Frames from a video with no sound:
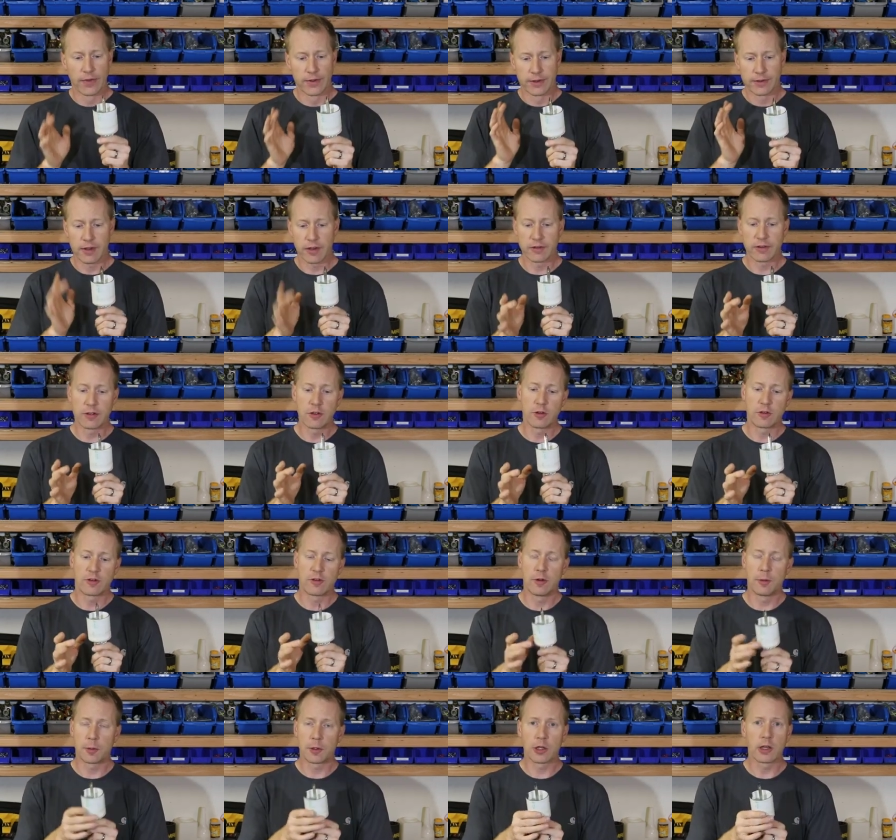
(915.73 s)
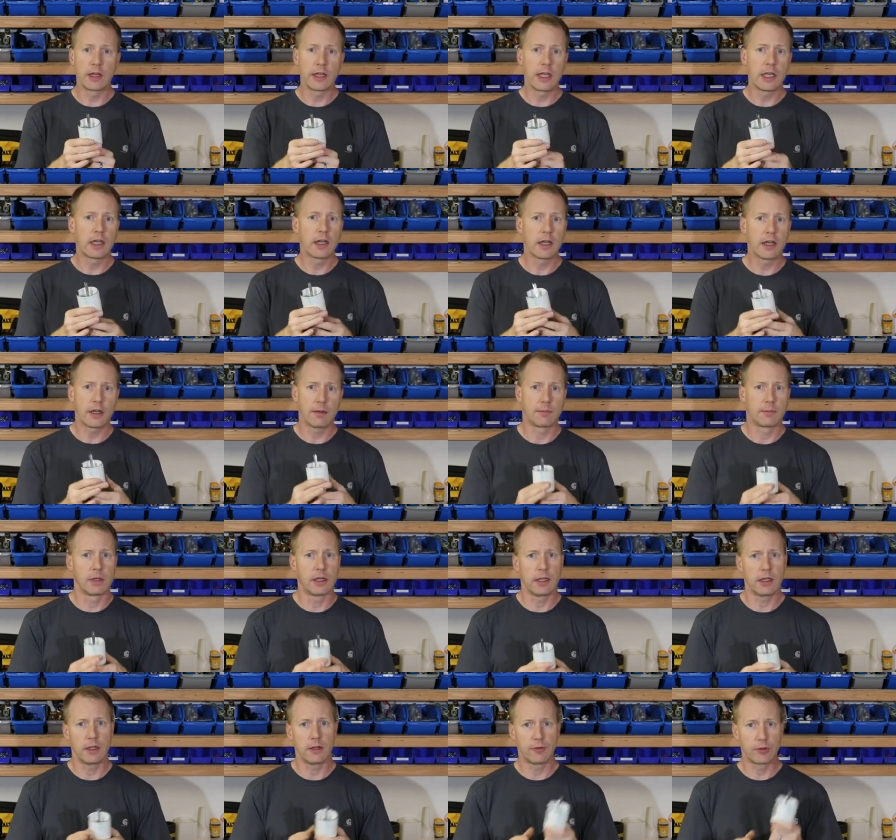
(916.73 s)
Doesn't do a super clean cut,
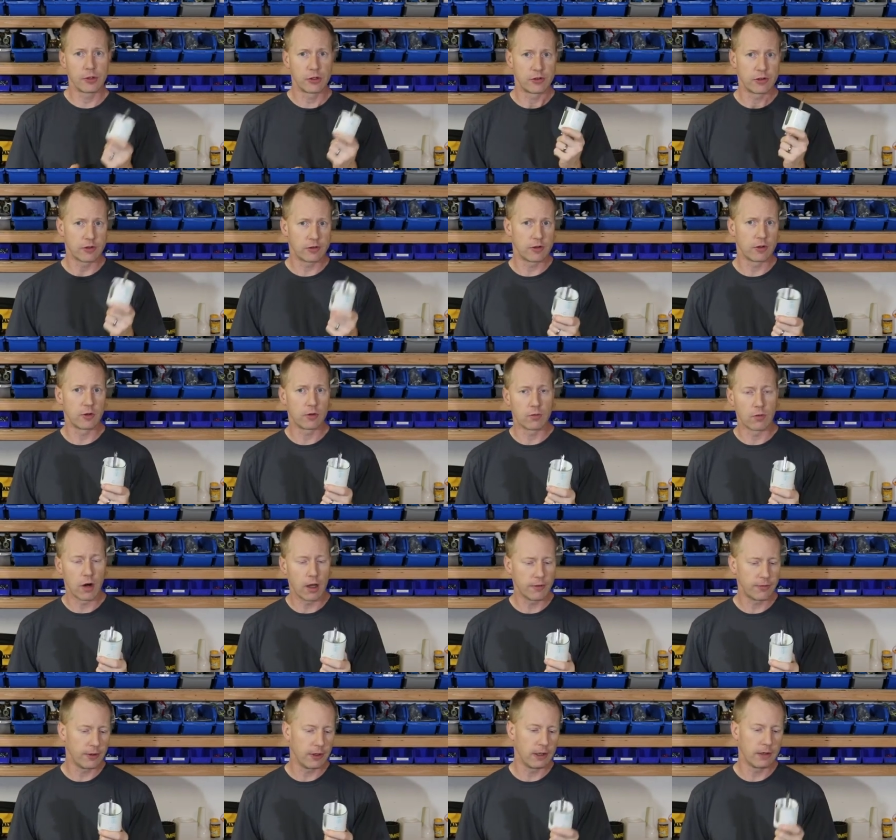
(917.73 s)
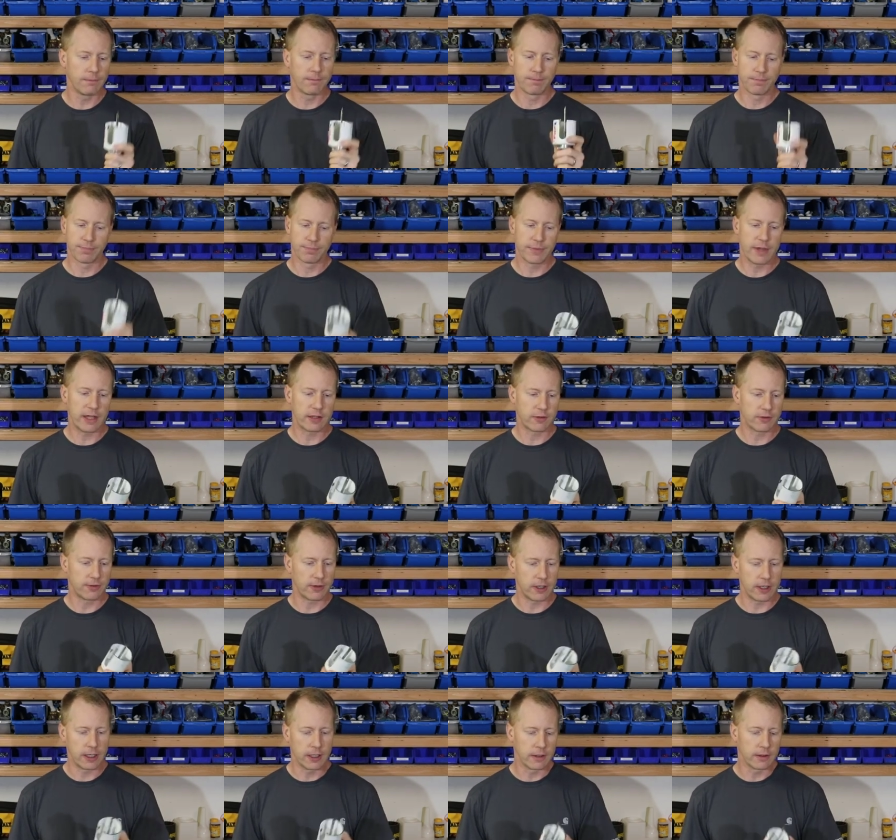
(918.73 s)
but if you're just doing rough in, that's
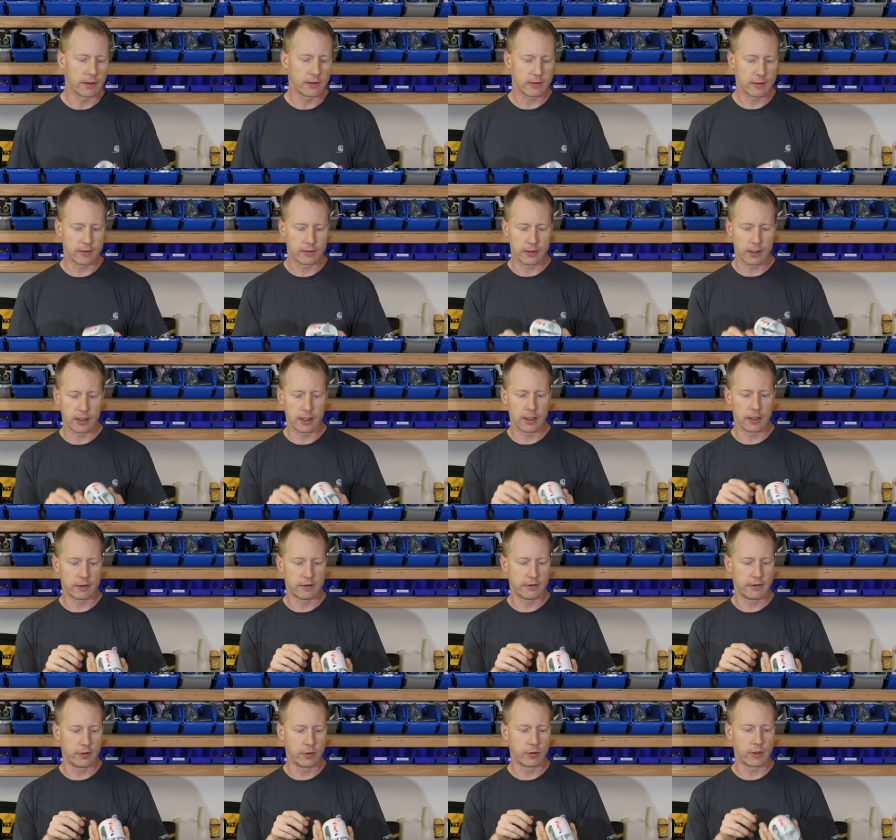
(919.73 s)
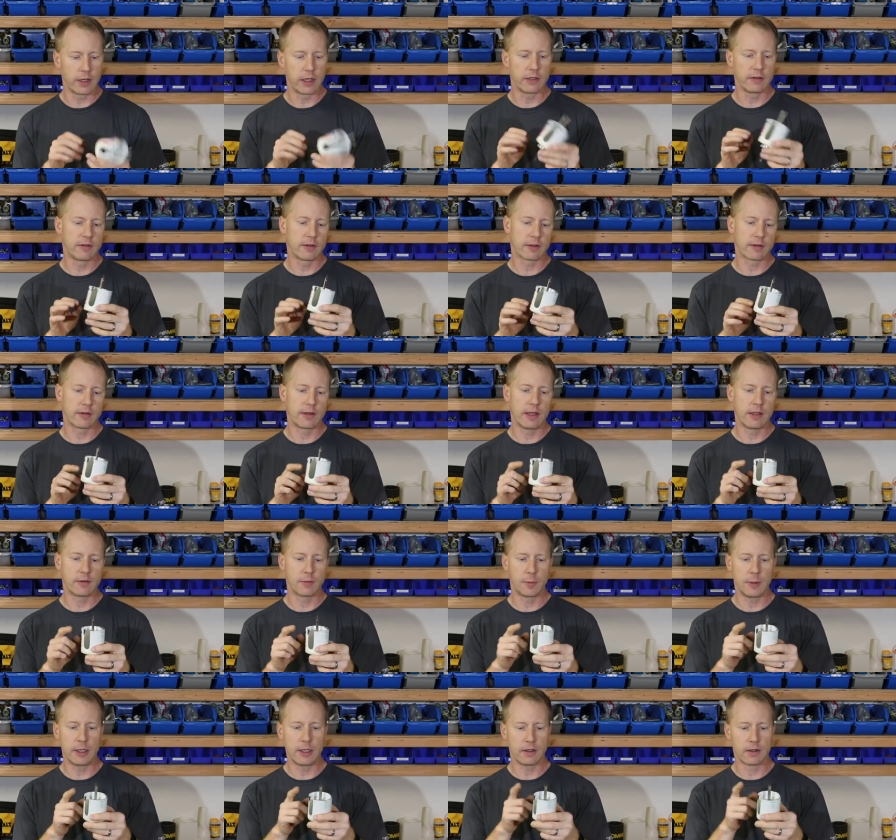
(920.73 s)
fine. This is a 2 9/16
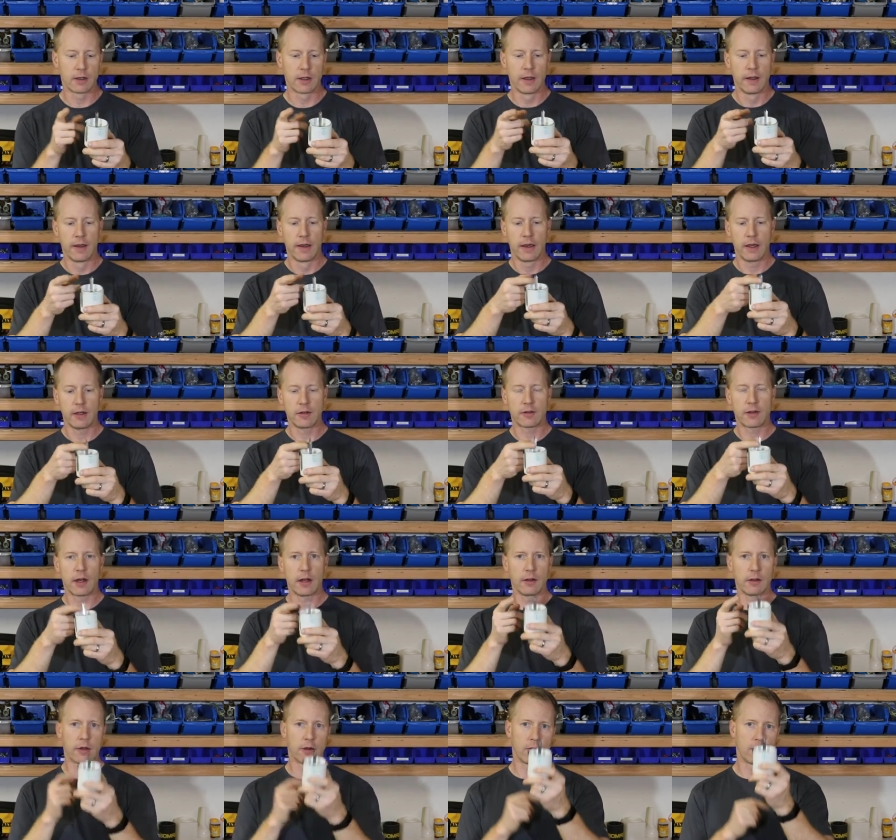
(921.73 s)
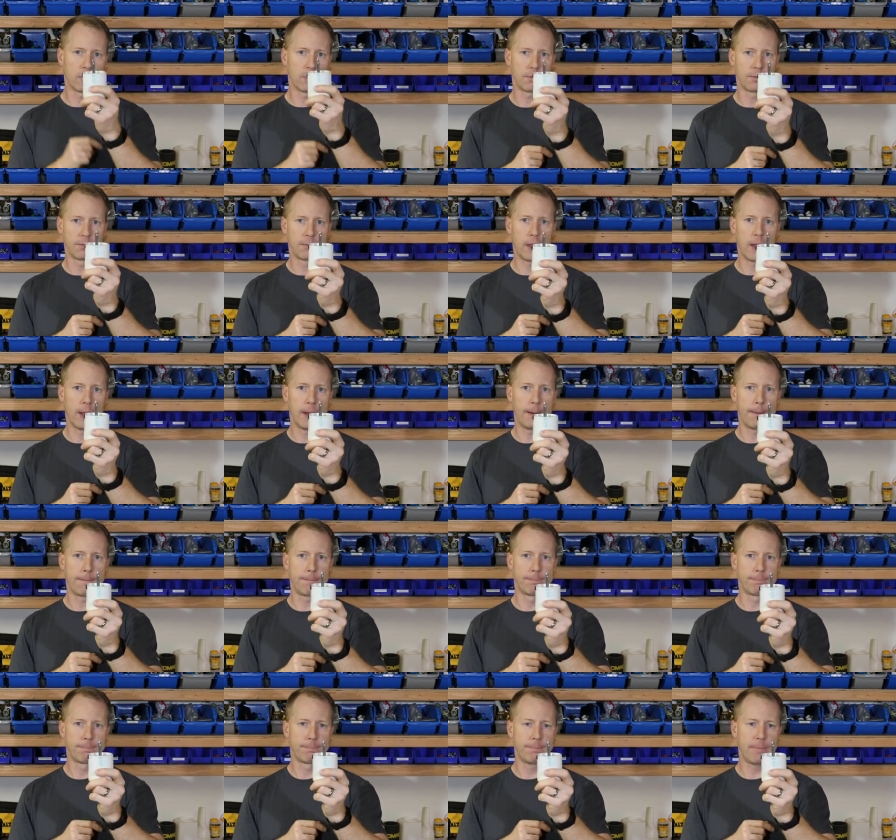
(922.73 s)
bit, and it's got a little
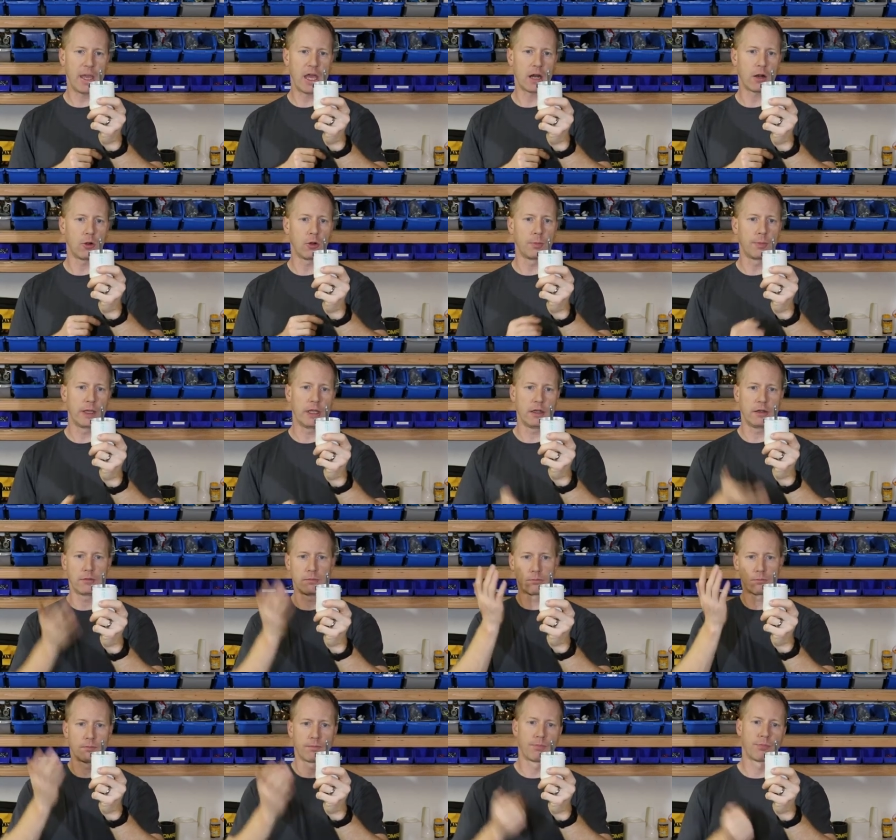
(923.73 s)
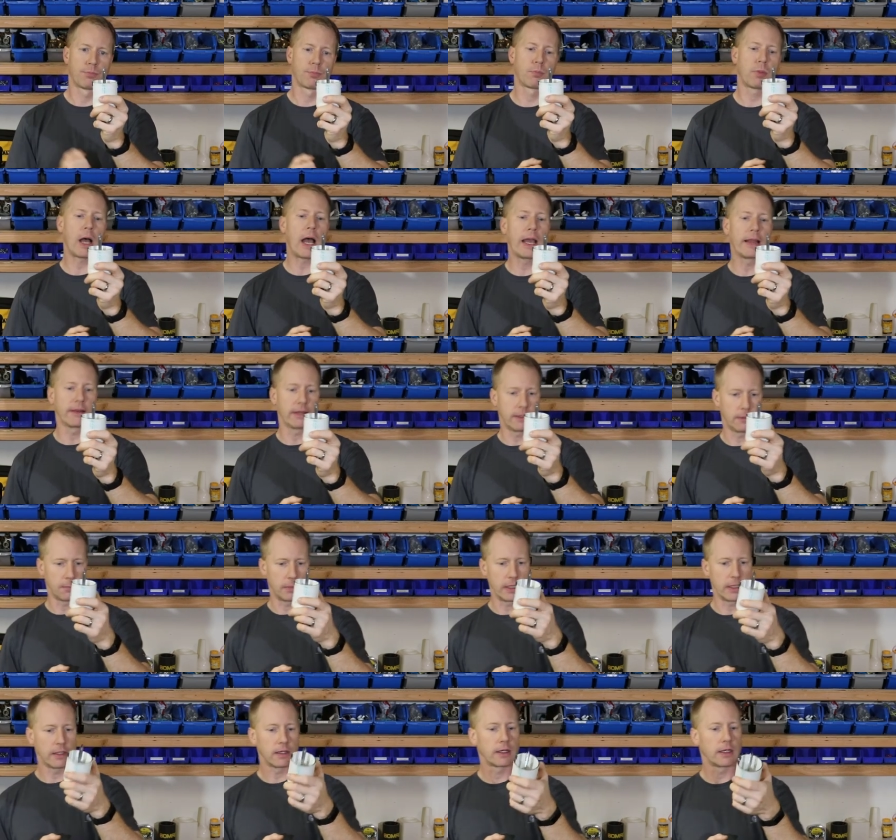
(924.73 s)
paddle bit, pilot
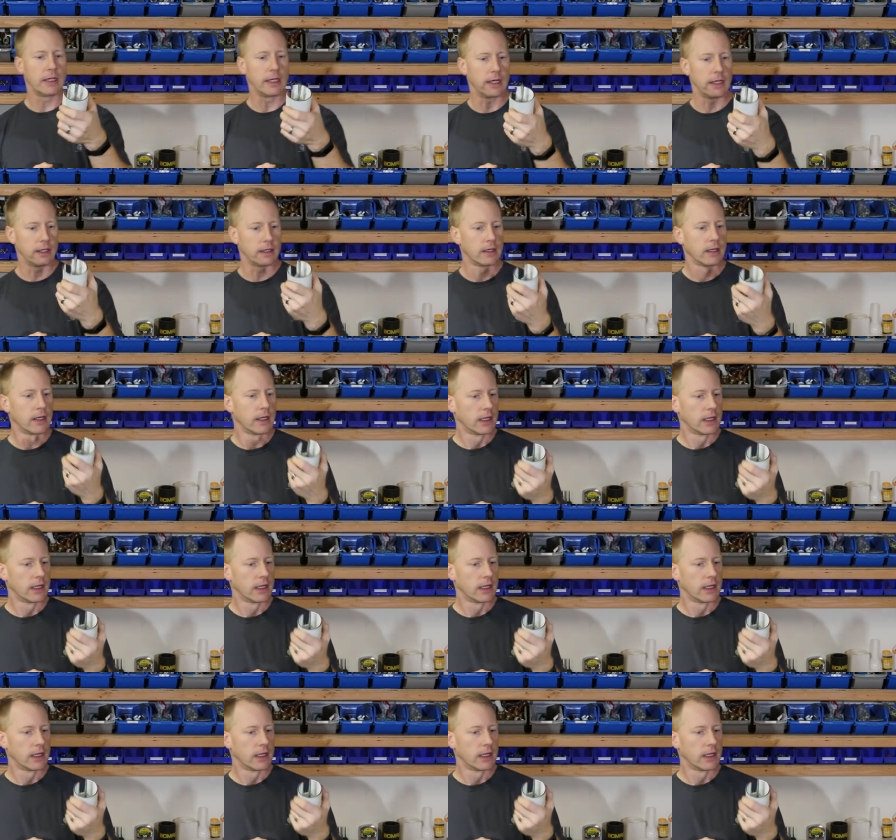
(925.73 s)
bit in it.